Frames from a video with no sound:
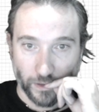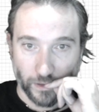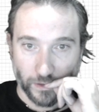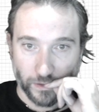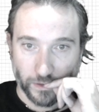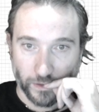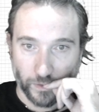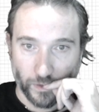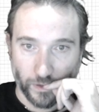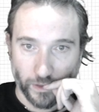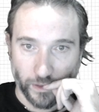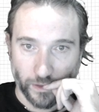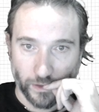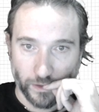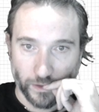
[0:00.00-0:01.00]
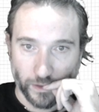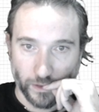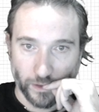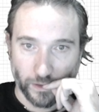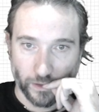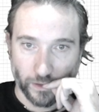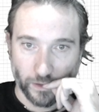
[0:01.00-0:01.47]
So I
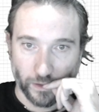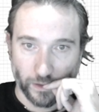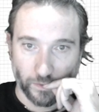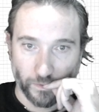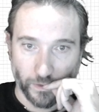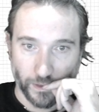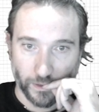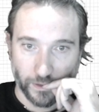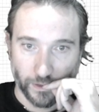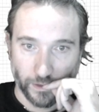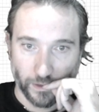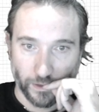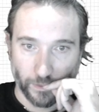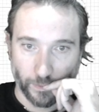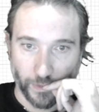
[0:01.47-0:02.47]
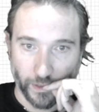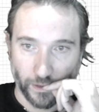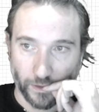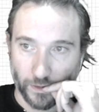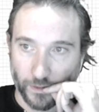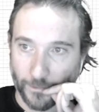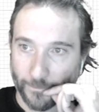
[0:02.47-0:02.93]
think a rectangular
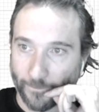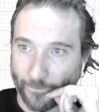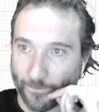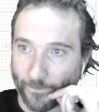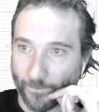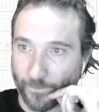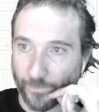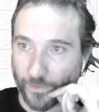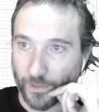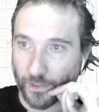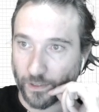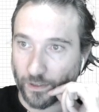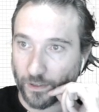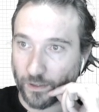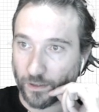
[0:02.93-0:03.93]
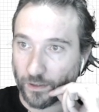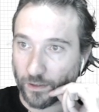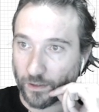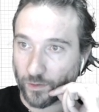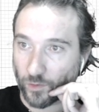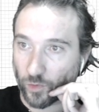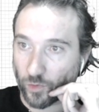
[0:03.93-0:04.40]
pattern
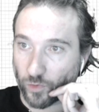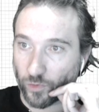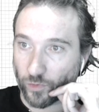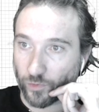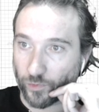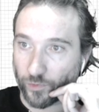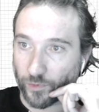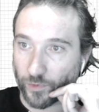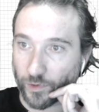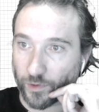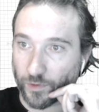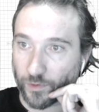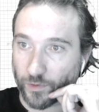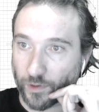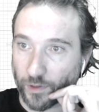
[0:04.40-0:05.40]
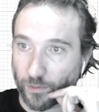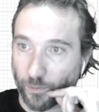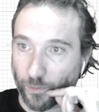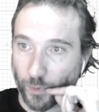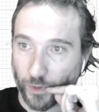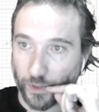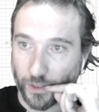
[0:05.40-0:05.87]
of, let's say,
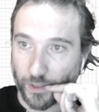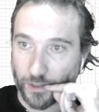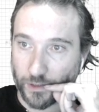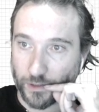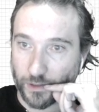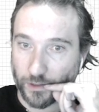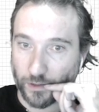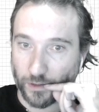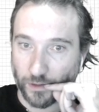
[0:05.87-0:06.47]
bodies